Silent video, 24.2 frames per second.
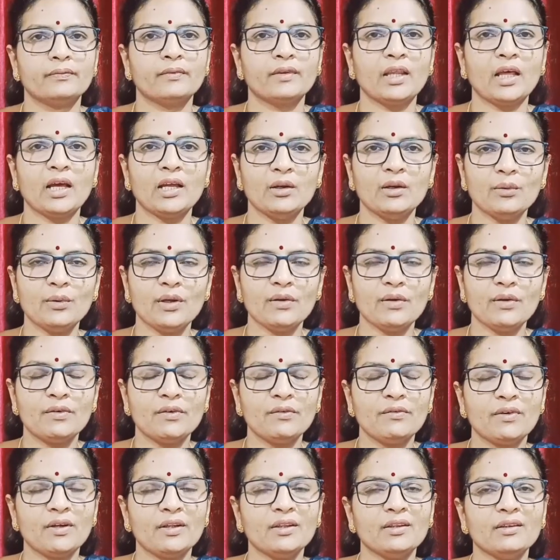Hello
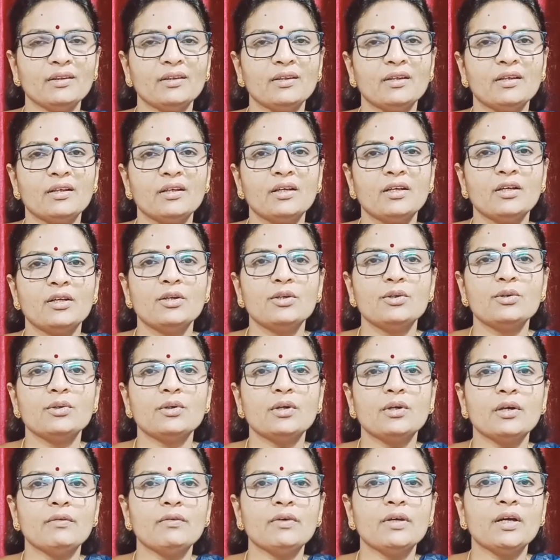everyone. Today
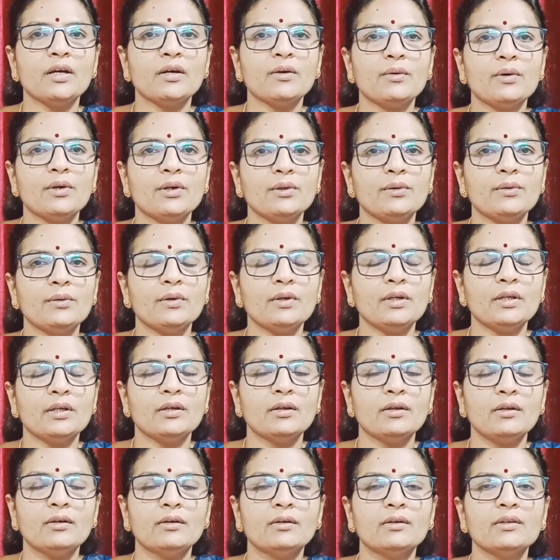we are going to
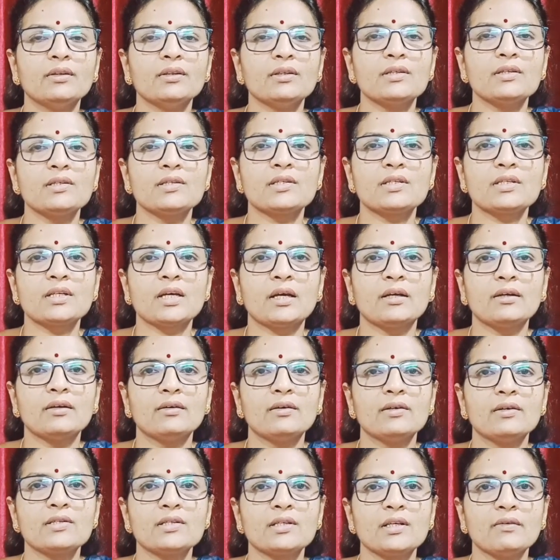learn Standard
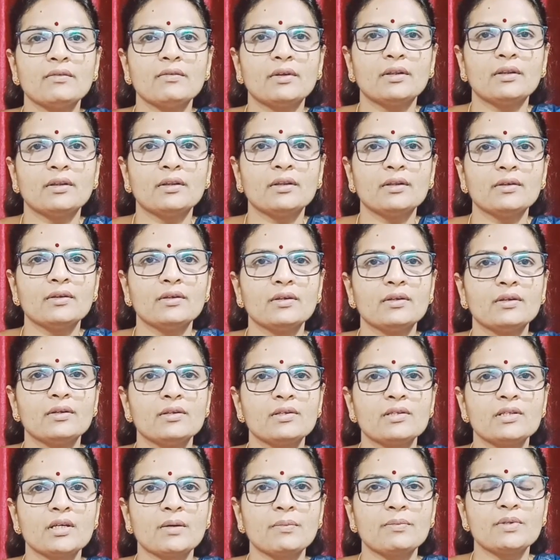7th,
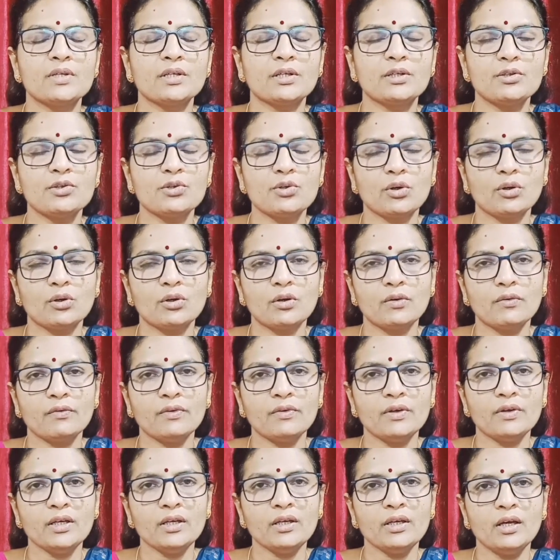Subject
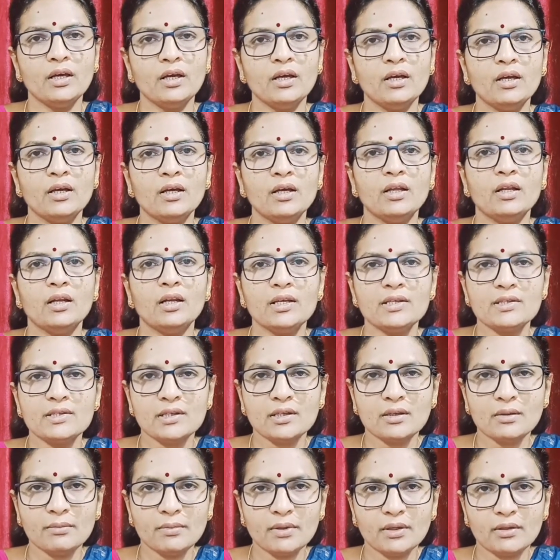Geography, Lesson
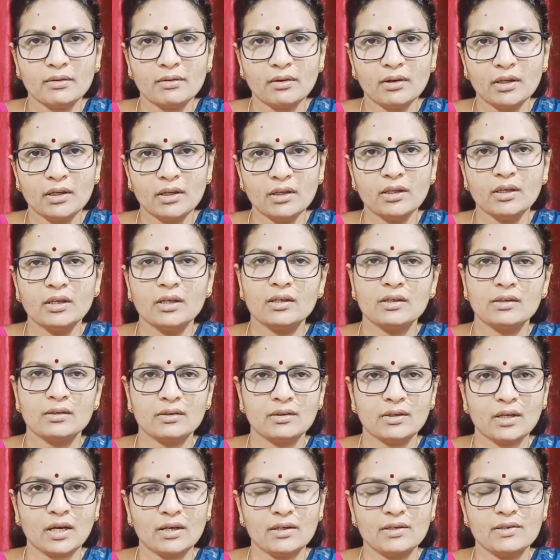number 3,
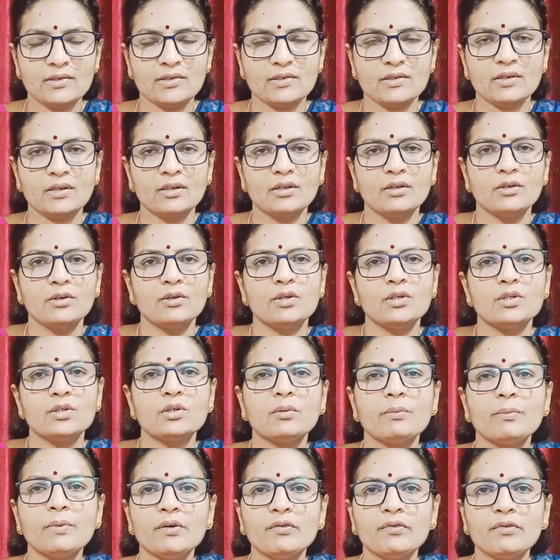Tides. So
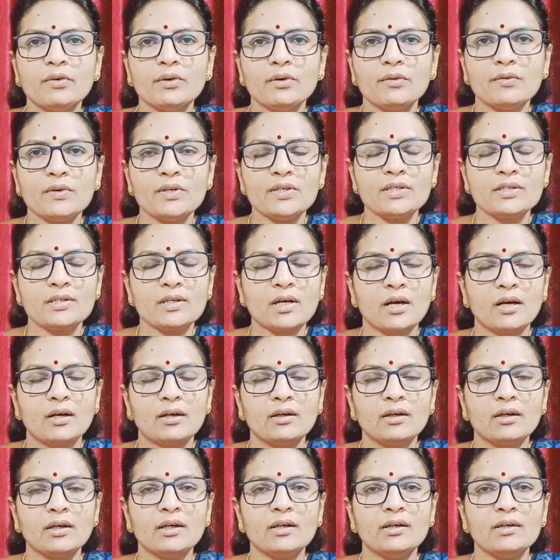before we start,
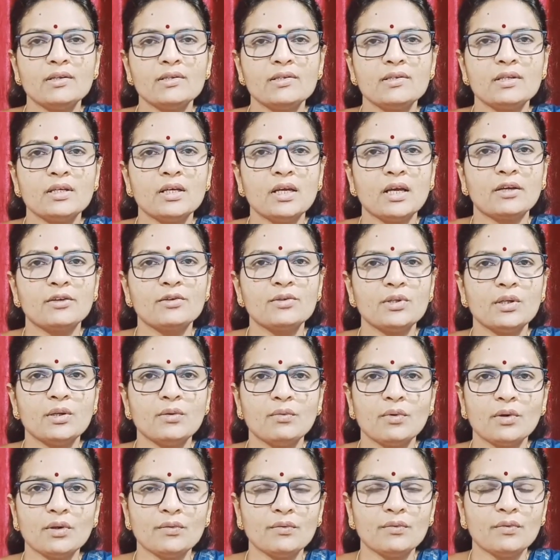let us see actually
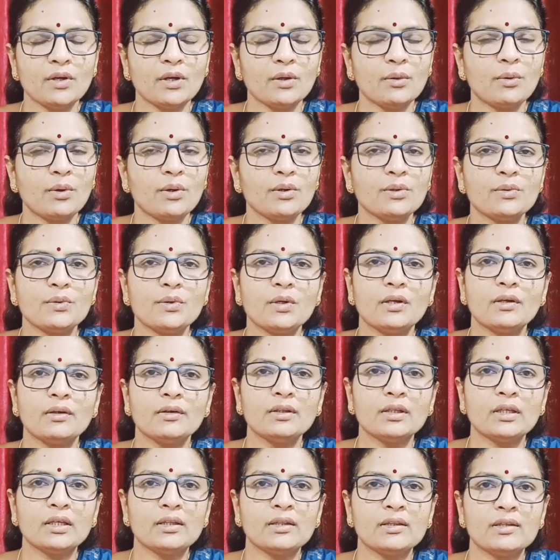what we are going to learn
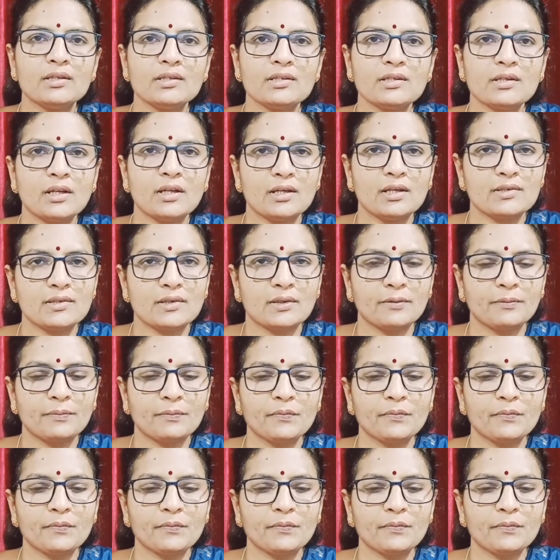in this lesson.